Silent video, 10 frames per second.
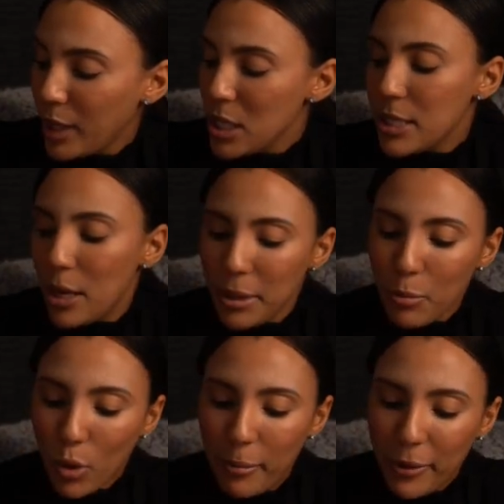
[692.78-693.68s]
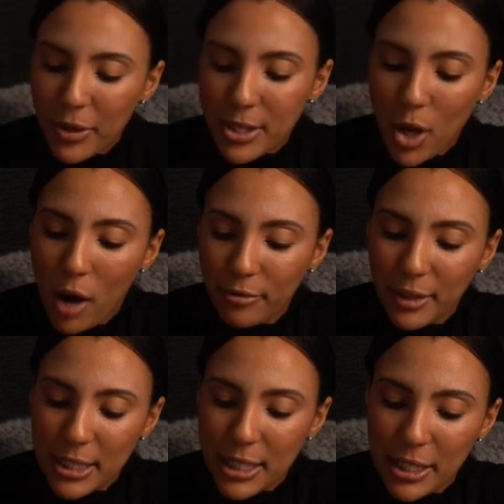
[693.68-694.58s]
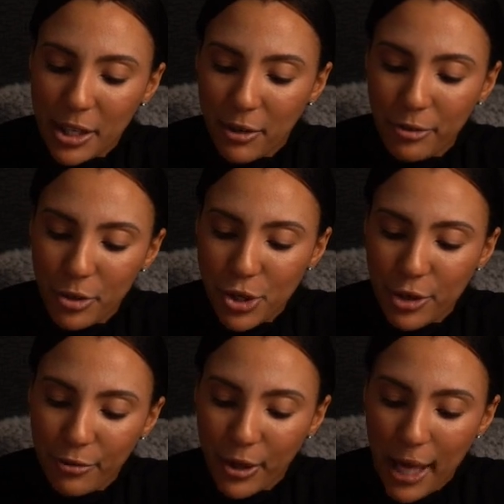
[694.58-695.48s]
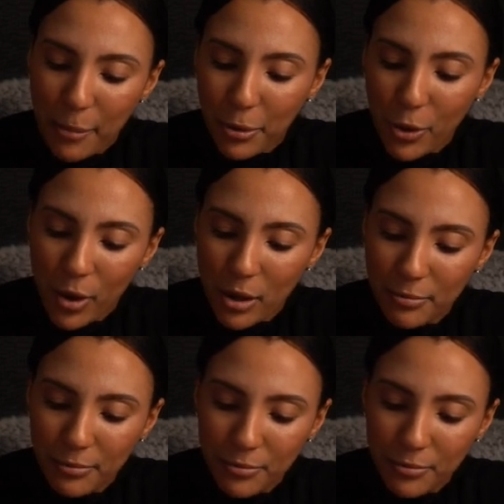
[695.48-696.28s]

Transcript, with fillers: Tell me more about this conflict in the near future for Capricorn.